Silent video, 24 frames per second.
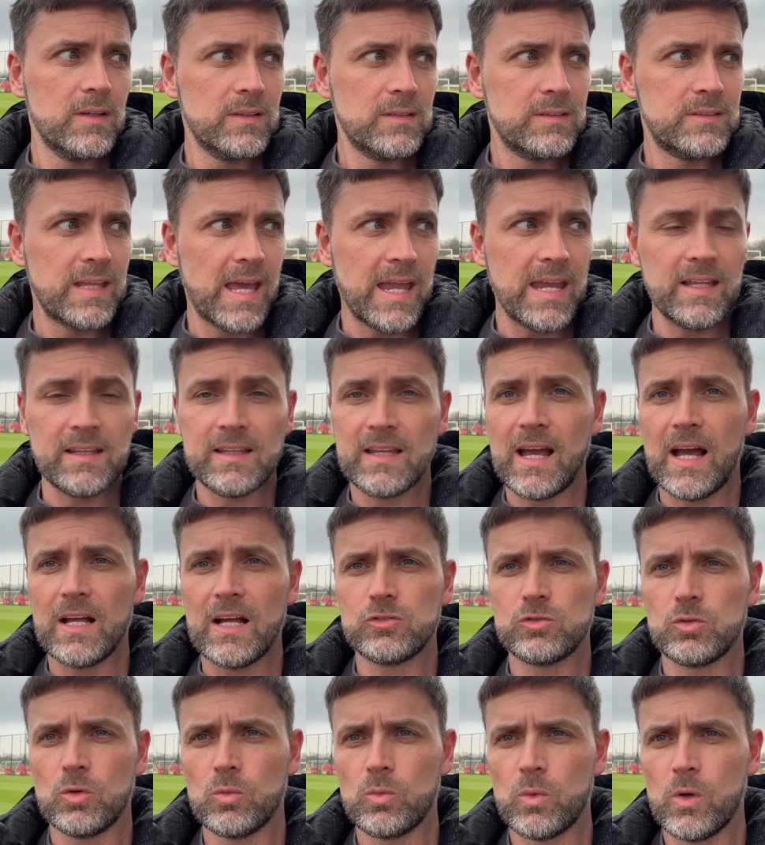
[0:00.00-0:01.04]
date the
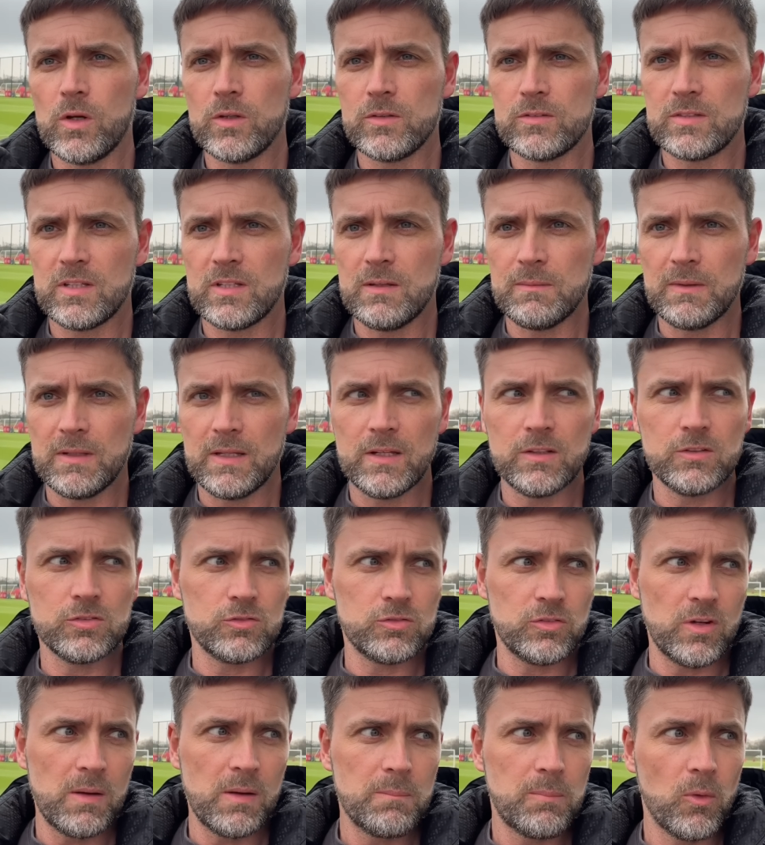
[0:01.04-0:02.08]
actual worst team in
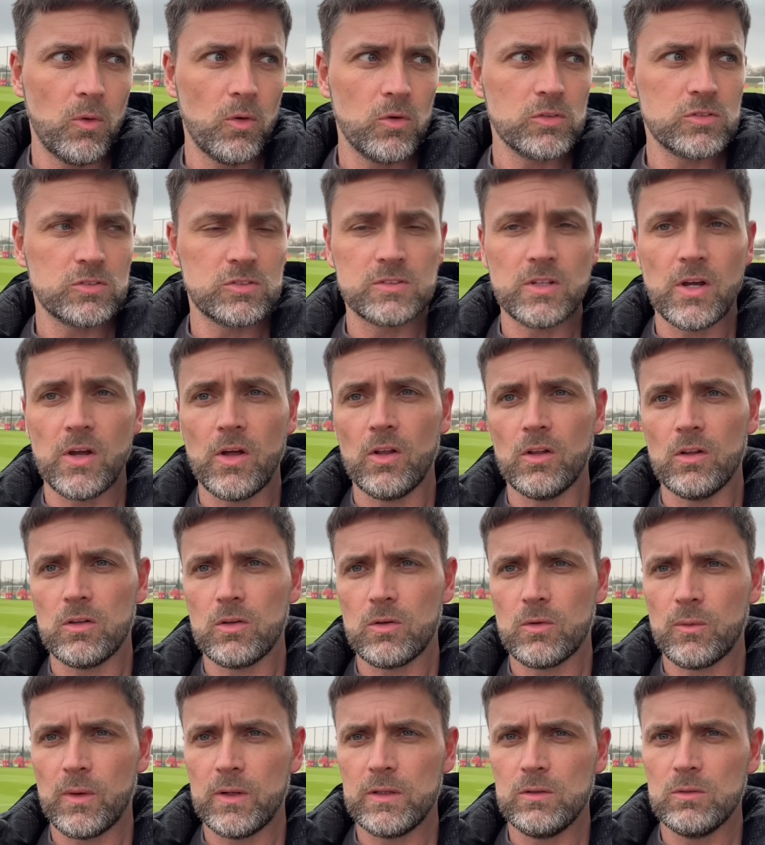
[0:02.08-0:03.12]
history, but still,
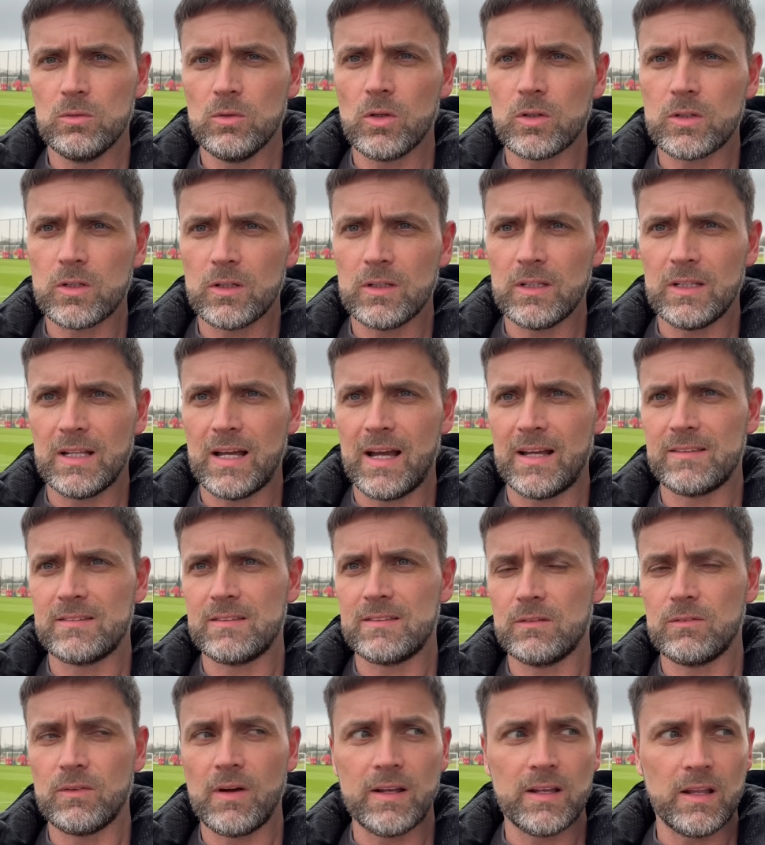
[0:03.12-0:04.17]
when you look at
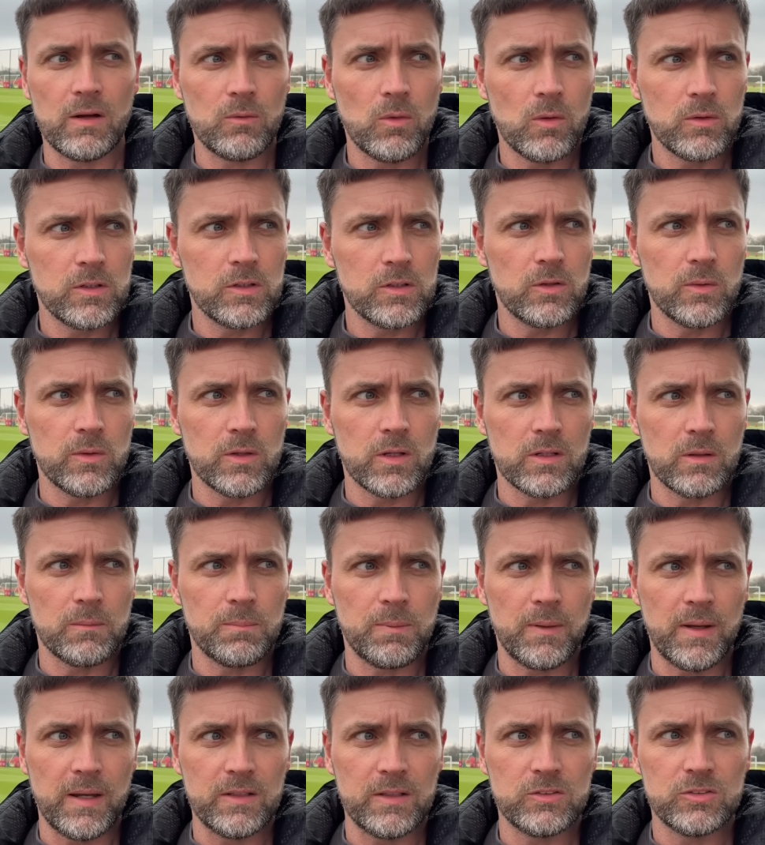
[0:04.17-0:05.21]
United right now, what they're doing on the
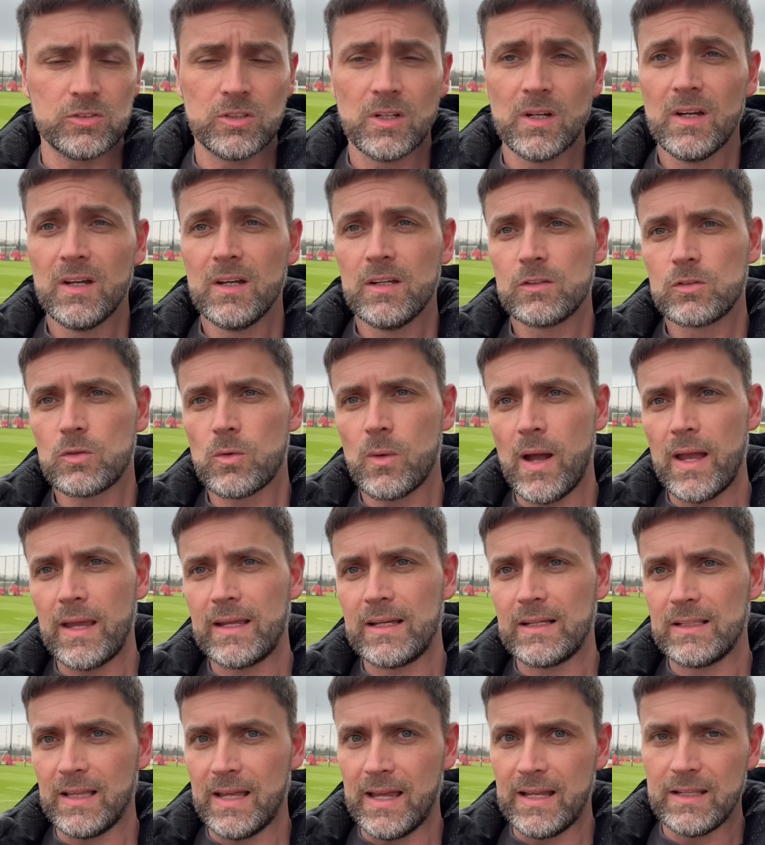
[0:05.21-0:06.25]
pitch, it's
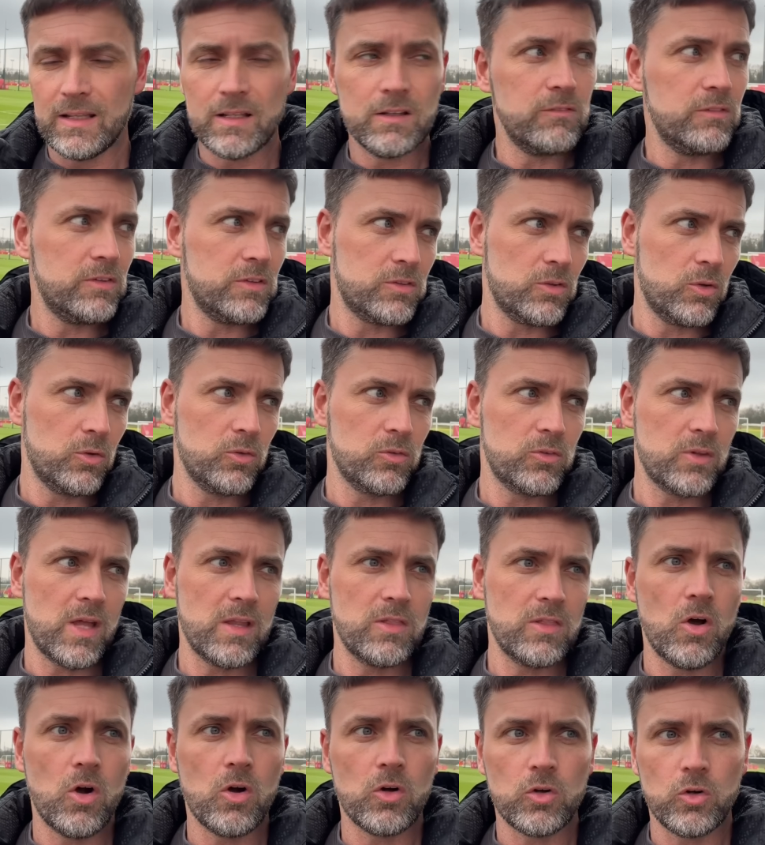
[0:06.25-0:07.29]
quite clear that the results are
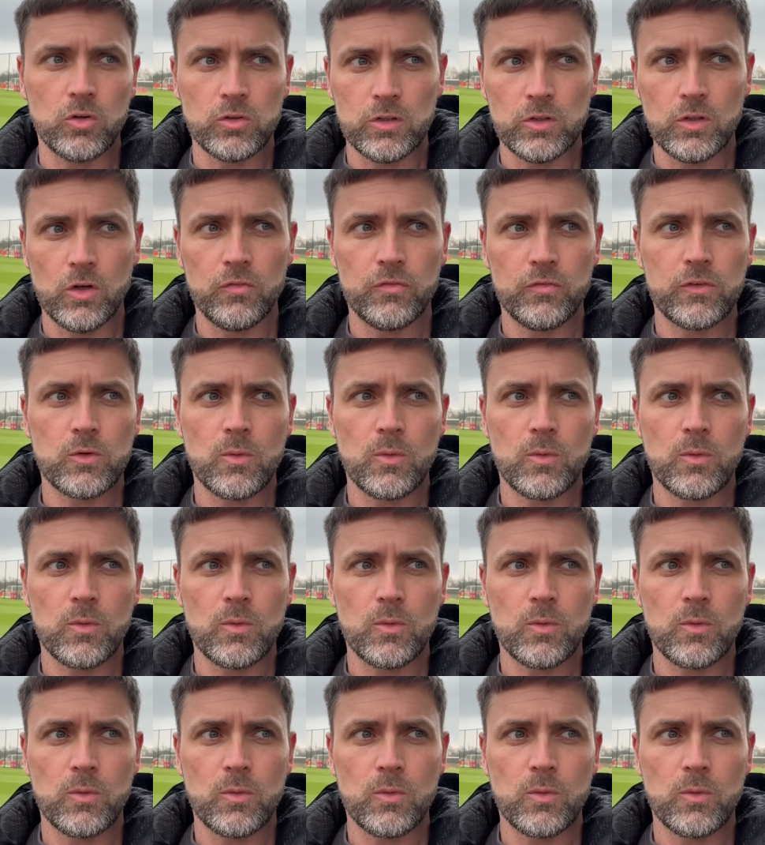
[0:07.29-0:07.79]
not good enough.